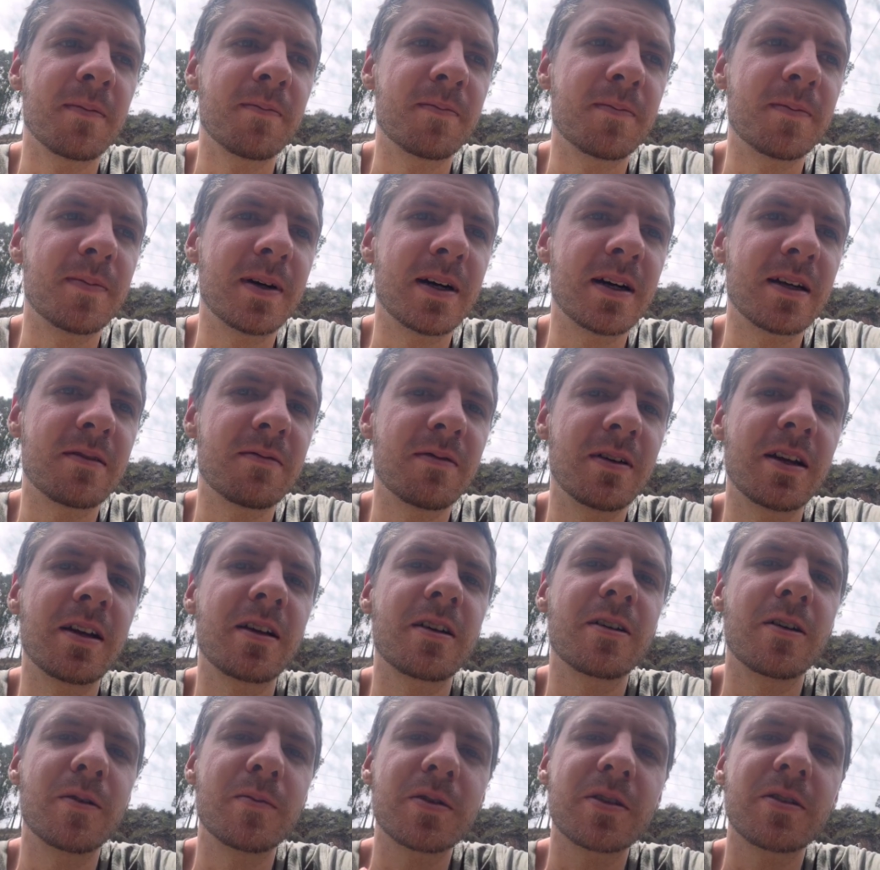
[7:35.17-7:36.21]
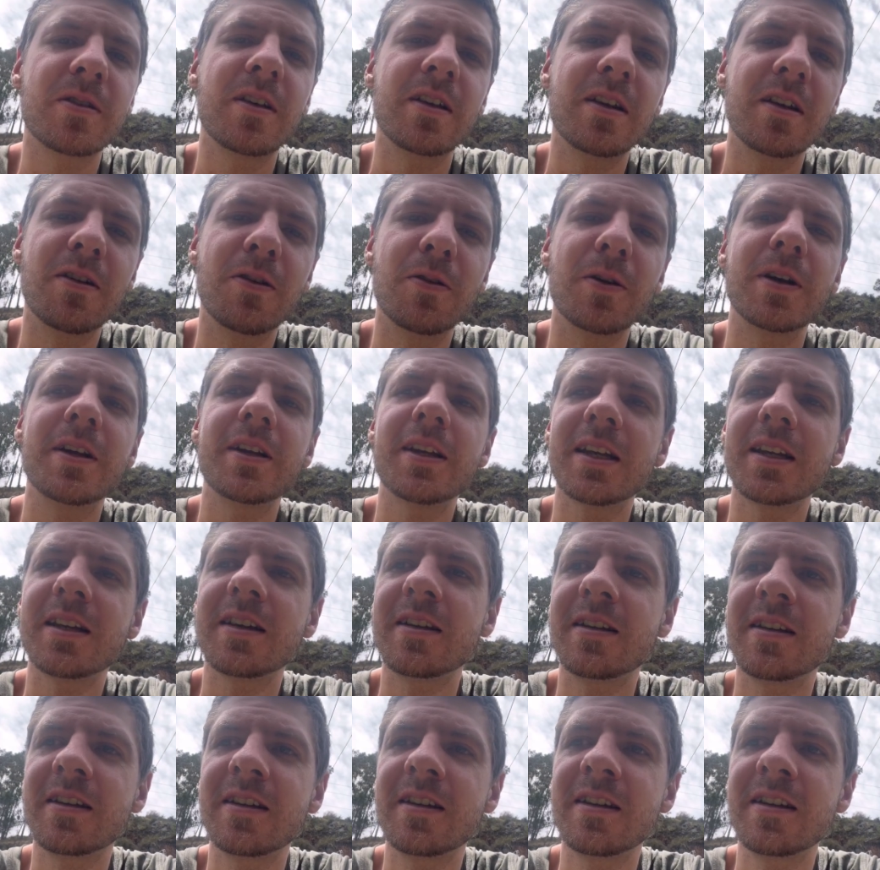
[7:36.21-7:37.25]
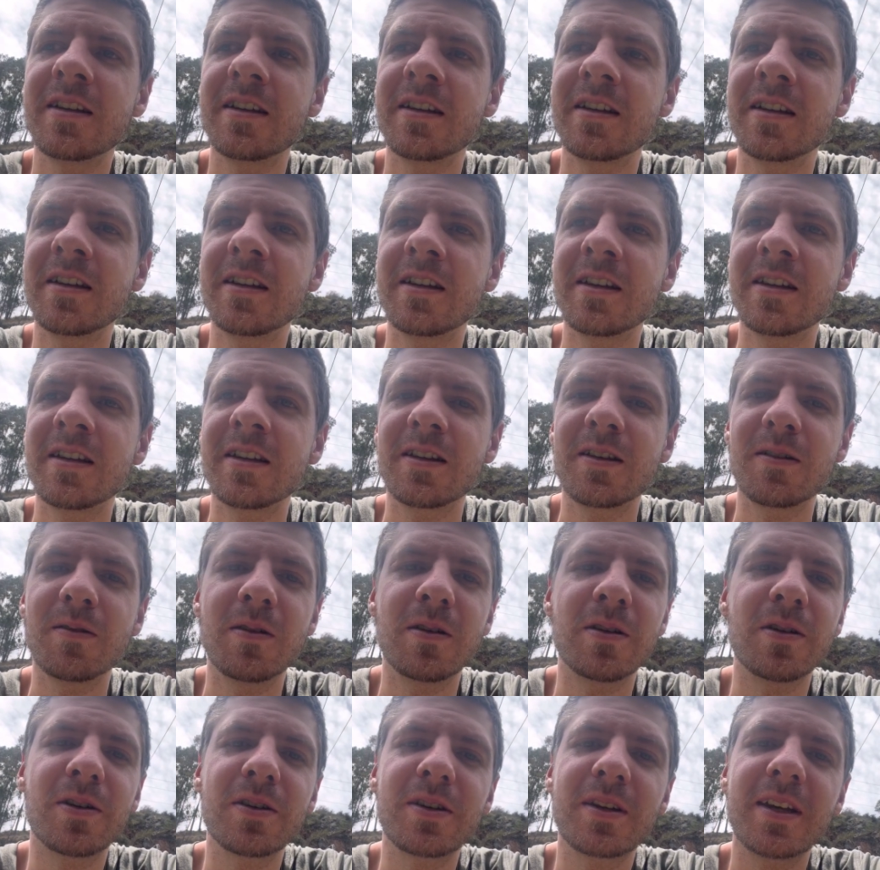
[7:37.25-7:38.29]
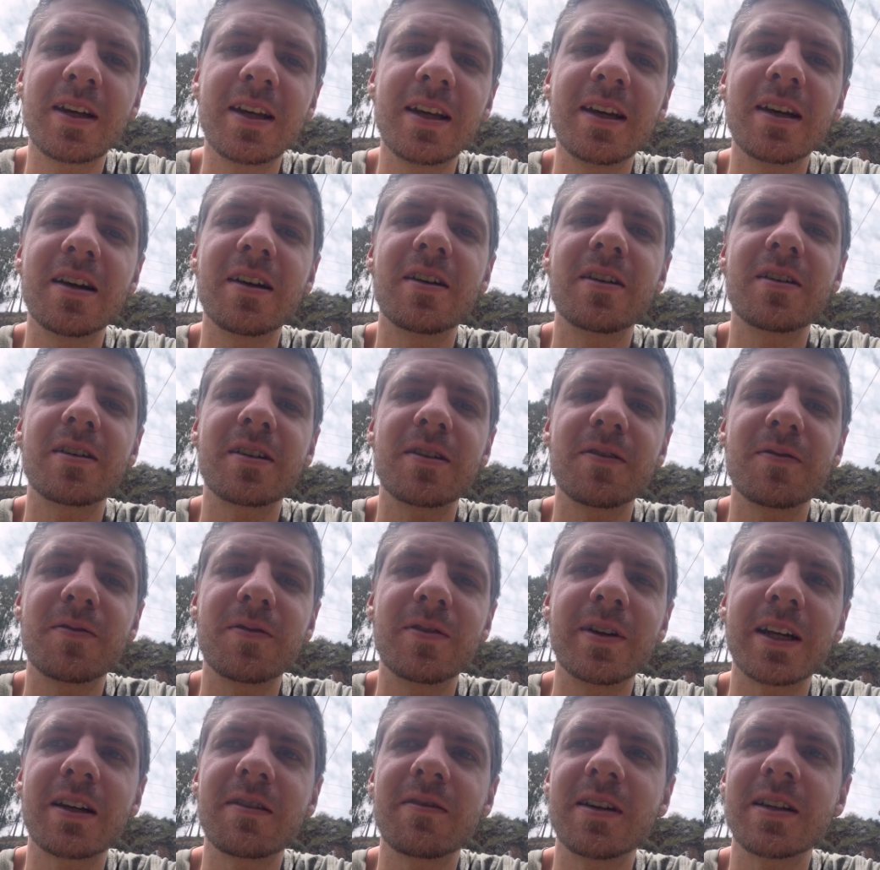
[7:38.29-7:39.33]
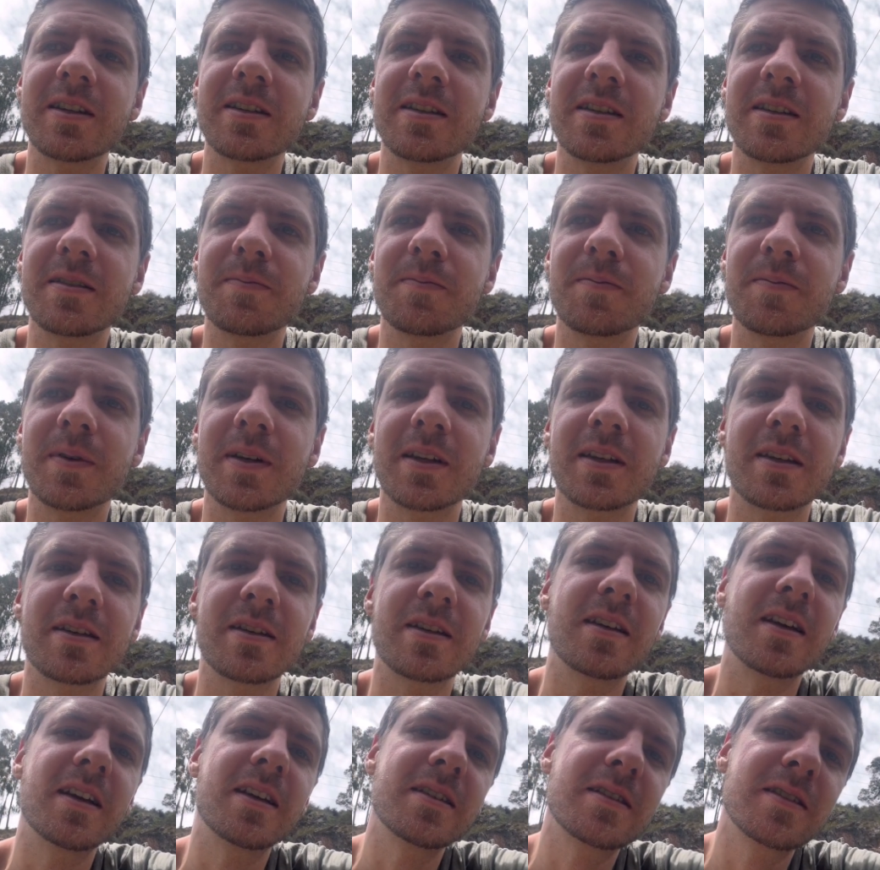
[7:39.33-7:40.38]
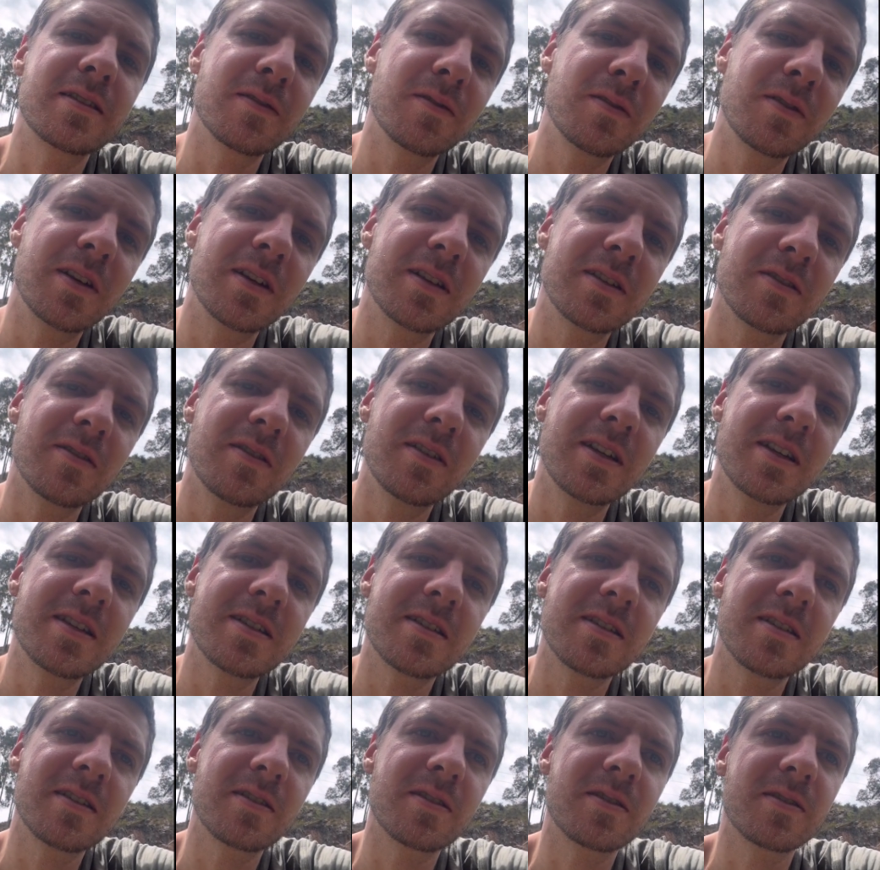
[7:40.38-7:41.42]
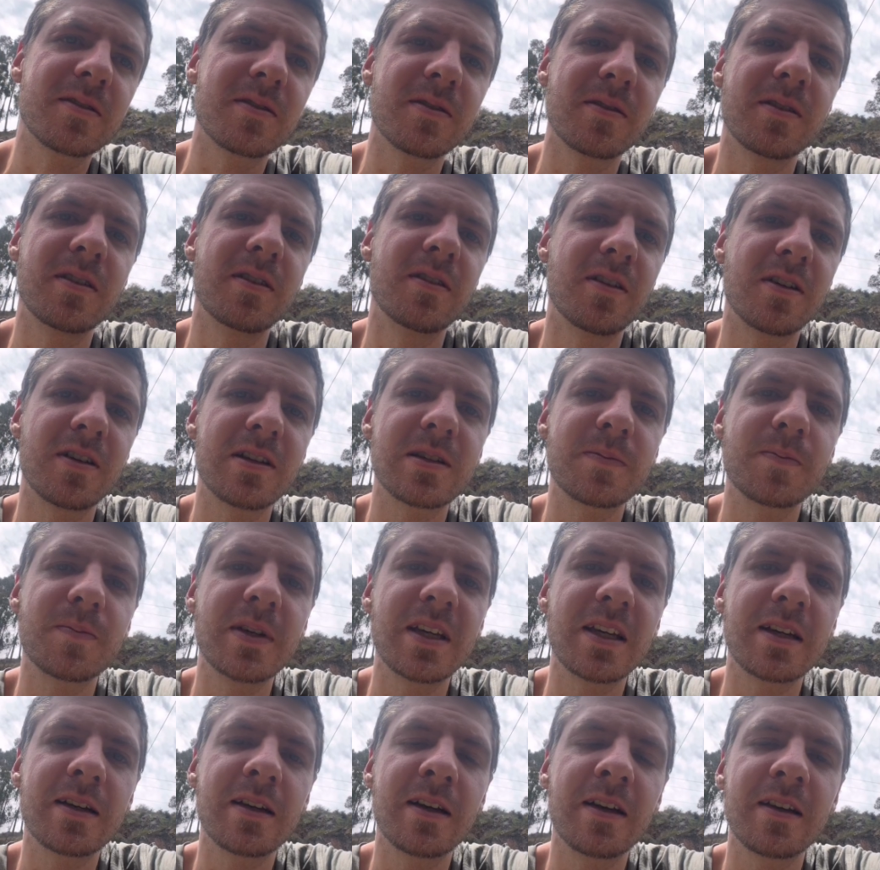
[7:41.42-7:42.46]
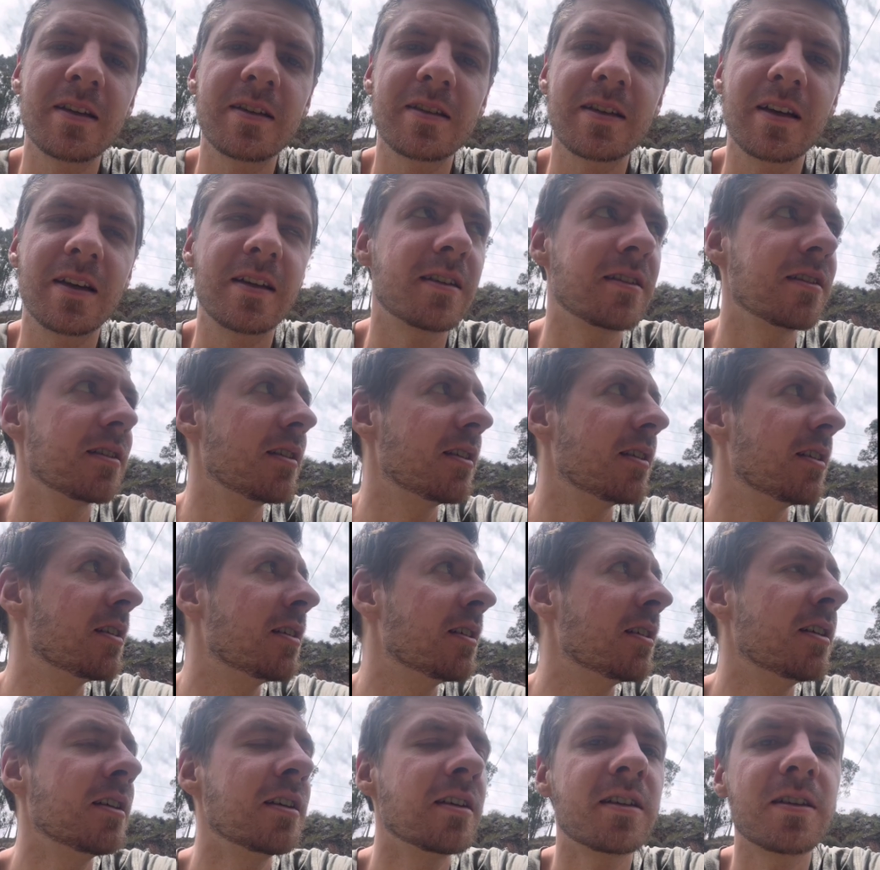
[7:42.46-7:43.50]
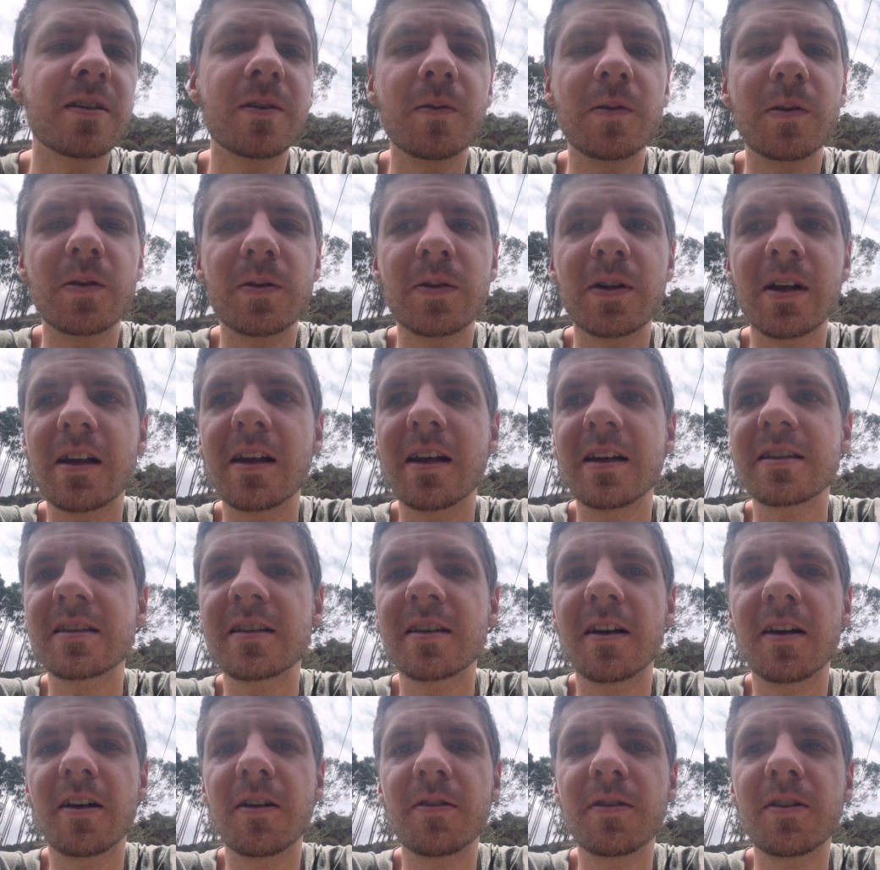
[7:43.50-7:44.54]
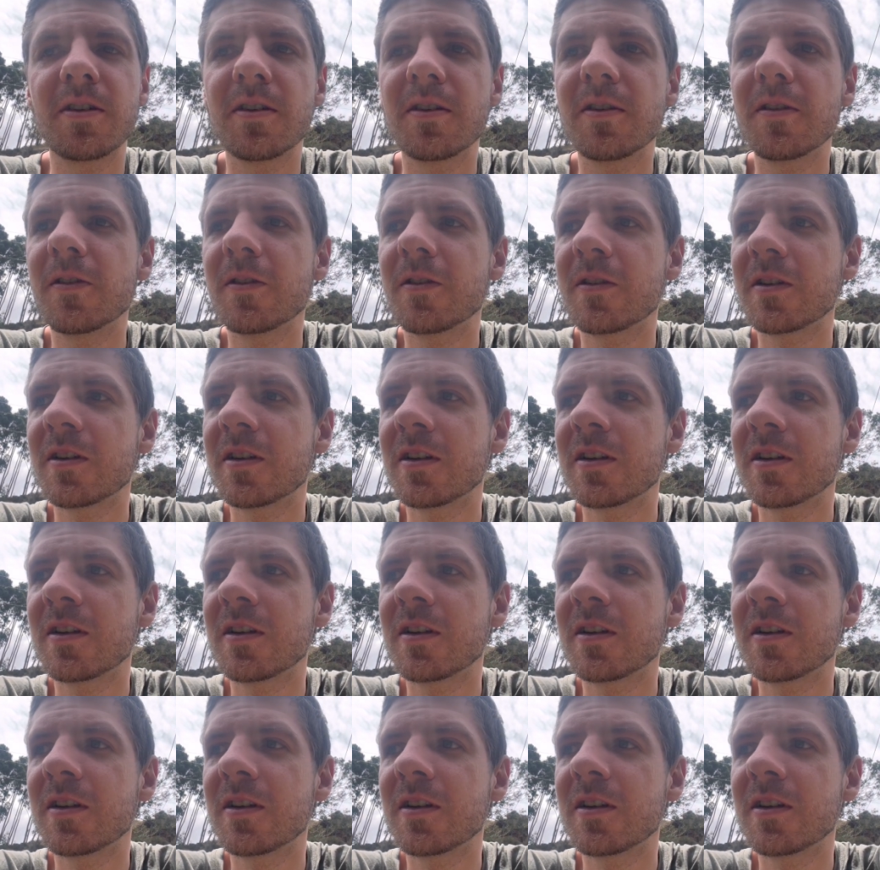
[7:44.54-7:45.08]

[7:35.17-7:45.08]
but when it comes to the low end, you will not hear the frequencies. But as soon as you listen to another speaker, suddenly you will realize, oh no,